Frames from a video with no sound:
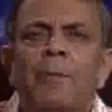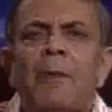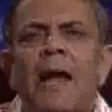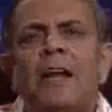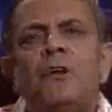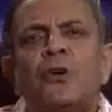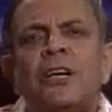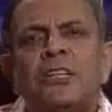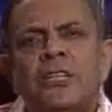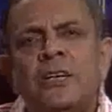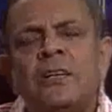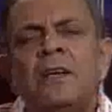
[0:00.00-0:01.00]
be
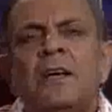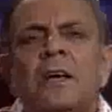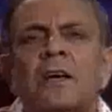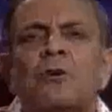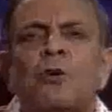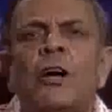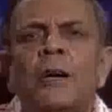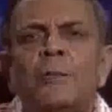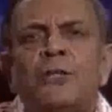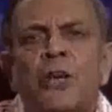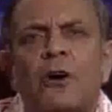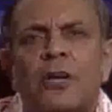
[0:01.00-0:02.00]
malnutrition? Could it
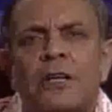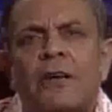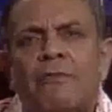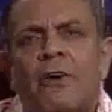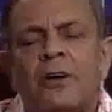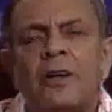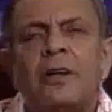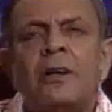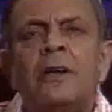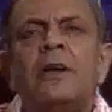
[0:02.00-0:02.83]
be shortage of water?